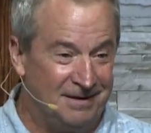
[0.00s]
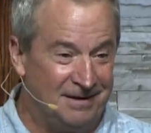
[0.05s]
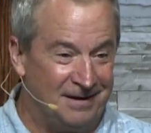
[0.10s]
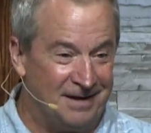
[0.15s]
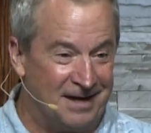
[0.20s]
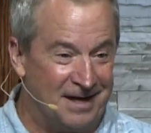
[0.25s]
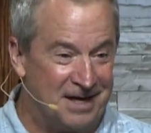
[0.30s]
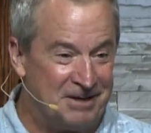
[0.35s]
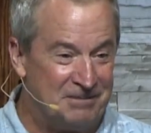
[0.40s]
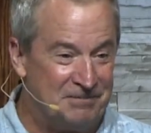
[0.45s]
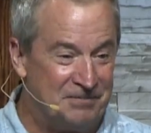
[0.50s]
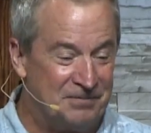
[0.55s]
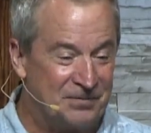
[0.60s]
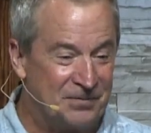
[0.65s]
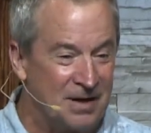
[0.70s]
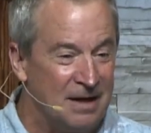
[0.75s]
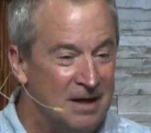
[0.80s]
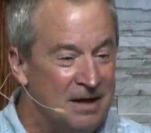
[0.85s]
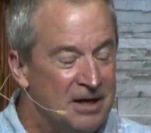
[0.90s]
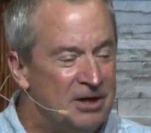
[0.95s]
Um,
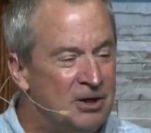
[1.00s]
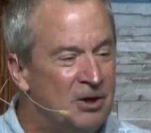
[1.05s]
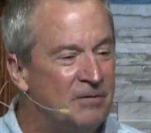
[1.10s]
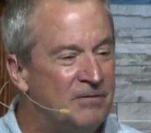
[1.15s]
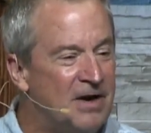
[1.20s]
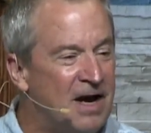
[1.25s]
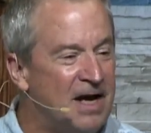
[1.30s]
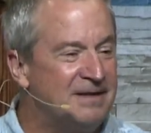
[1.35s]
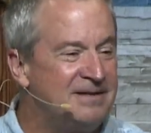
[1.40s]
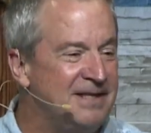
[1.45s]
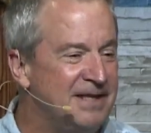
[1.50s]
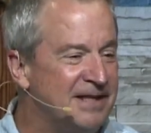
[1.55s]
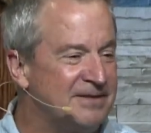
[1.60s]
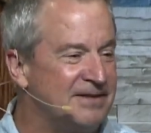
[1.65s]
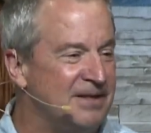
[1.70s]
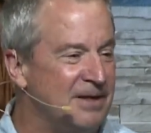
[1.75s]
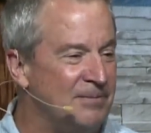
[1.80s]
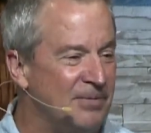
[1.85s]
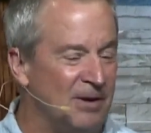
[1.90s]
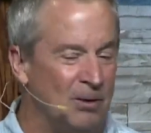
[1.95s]
you know, if God says
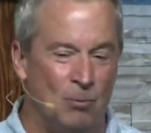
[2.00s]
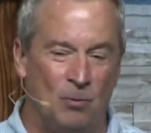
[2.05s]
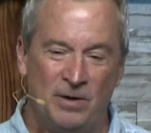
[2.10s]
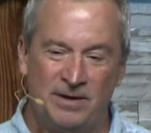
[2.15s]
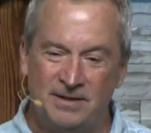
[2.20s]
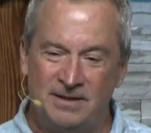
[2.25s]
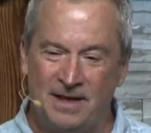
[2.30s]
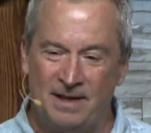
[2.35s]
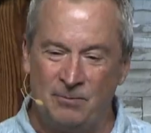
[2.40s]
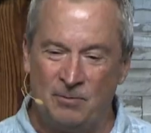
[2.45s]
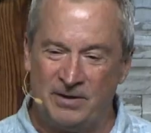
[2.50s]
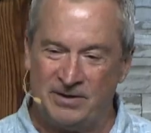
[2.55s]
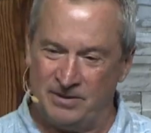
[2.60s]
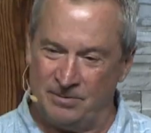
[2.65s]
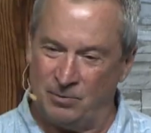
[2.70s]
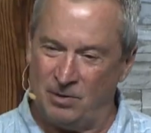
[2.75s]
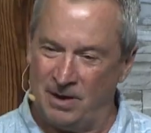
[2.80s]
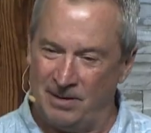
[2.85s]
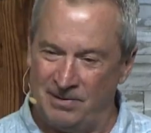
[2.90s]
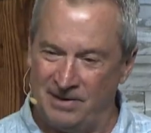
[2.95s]
something one time, we should
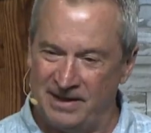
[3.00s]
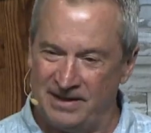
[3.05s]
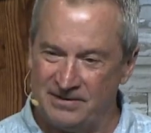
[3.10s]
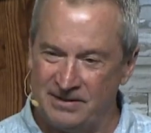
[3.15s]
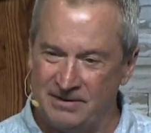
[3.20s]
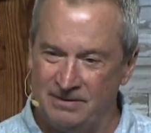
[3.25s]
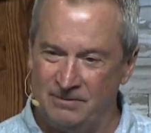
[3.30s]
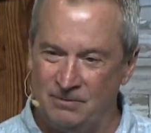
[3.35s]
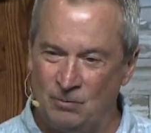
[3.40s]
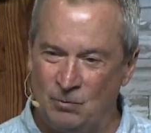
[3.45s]
probably listen.